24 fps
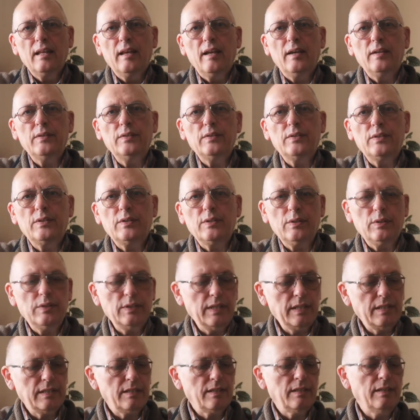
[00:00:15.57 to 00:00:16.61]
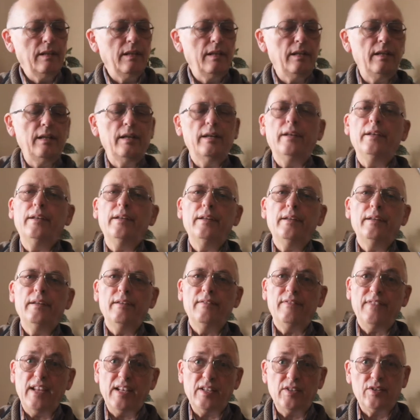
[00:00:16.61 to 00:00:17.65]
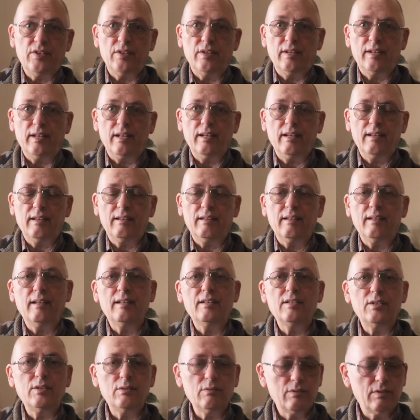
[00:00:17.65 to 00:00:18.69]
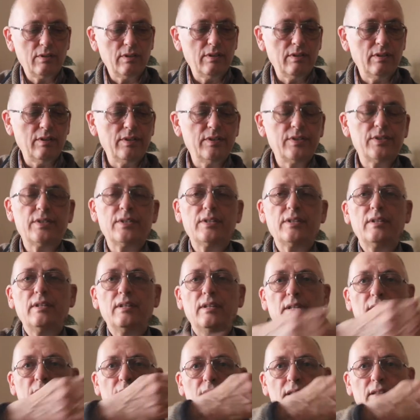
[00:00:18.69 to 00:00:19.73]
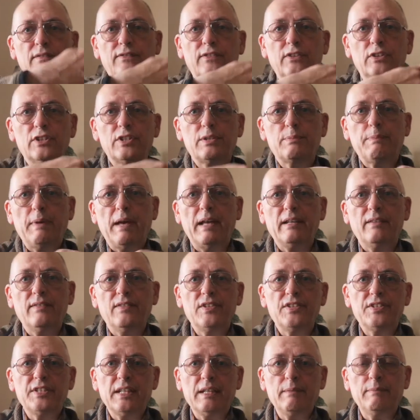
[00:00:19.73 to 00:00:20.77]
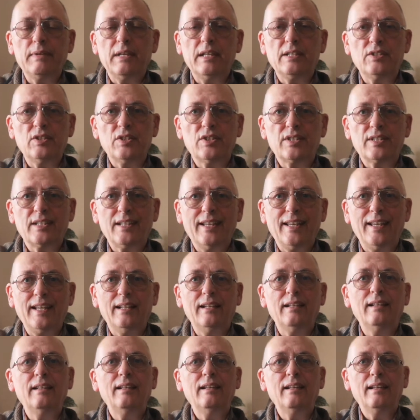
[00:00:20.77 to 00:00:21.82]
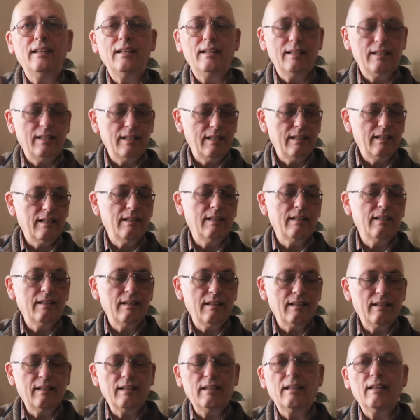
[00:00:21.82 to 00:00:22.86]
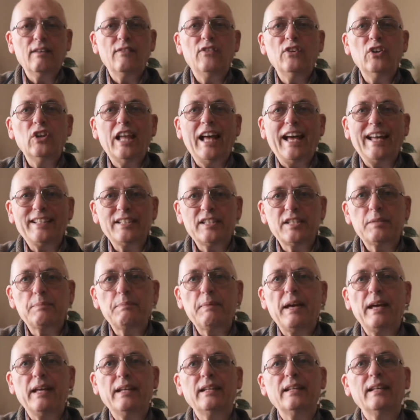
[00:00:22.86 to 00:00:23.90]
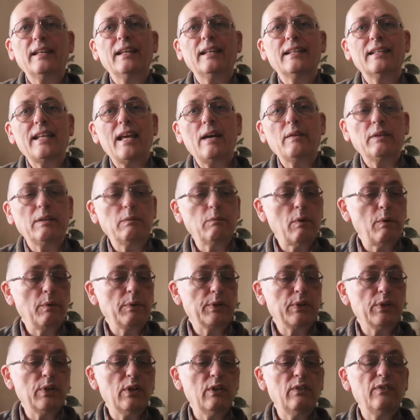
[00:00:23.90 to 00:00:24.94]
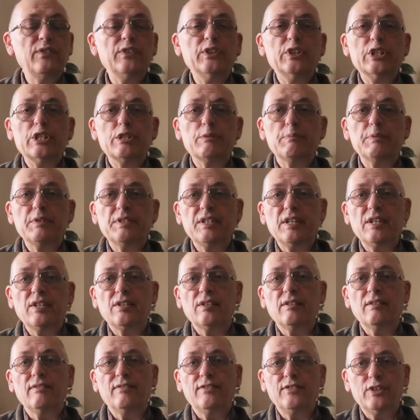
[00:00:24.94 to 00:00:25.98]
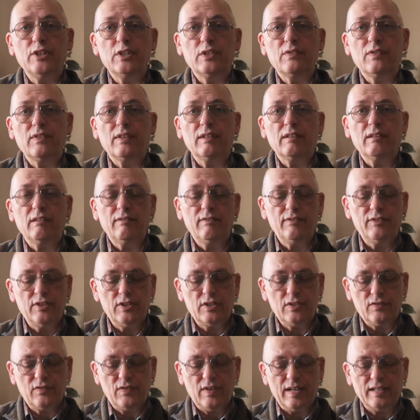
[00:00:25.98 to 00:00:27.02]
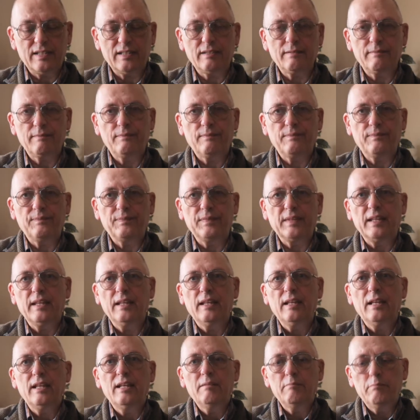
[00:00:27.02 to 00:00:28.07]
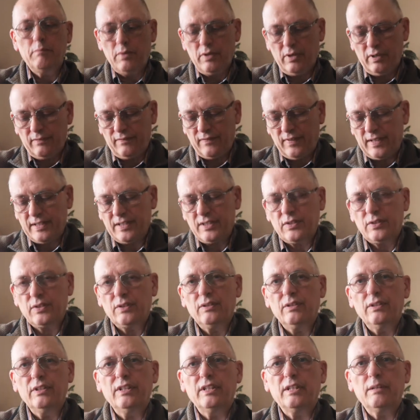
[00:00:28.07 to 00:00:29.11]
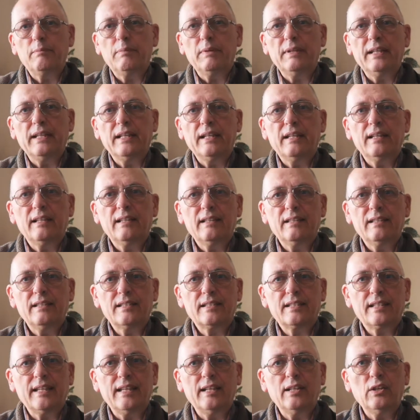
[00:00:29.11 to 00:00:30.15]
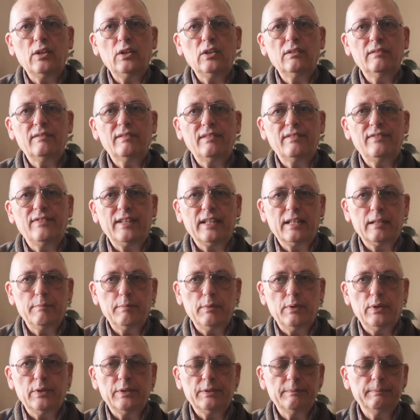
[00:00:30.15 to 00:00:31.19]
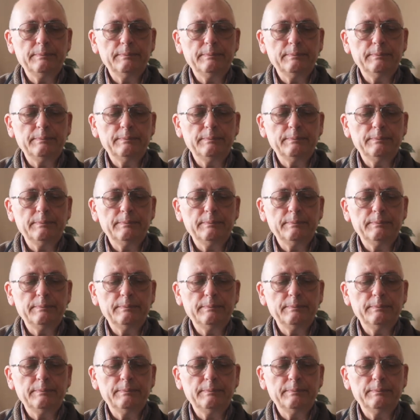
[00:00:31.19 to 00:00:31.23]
And you need to learn eventually, in due course, the full span of the C major scale, a full hand span down in what we call first position, the first finger of the first fret. More advanced, you'll learn to play the scale all over the fingerboard.